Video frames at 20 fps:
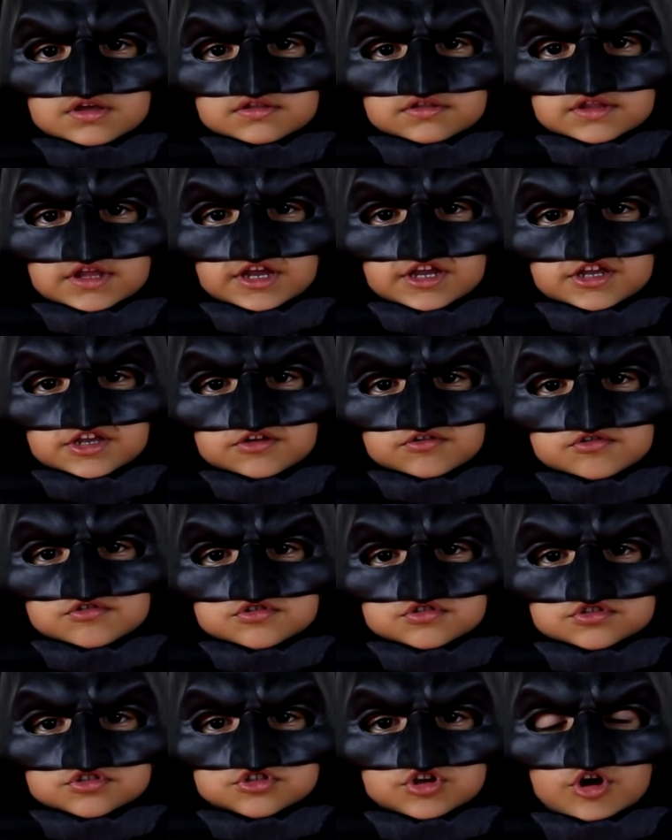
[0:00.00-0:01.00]
Thank you
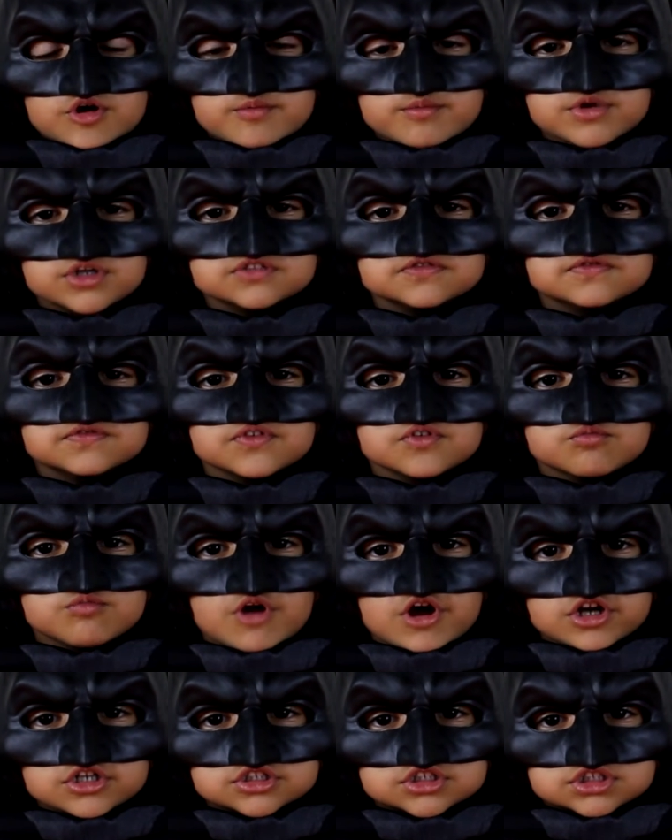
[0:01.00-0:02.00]
so much for
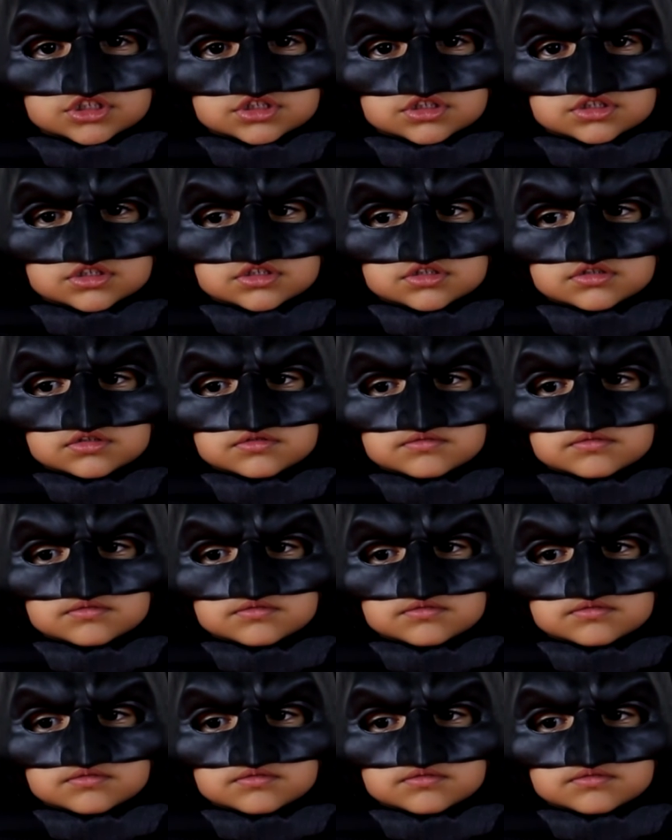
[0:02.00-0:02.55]
watching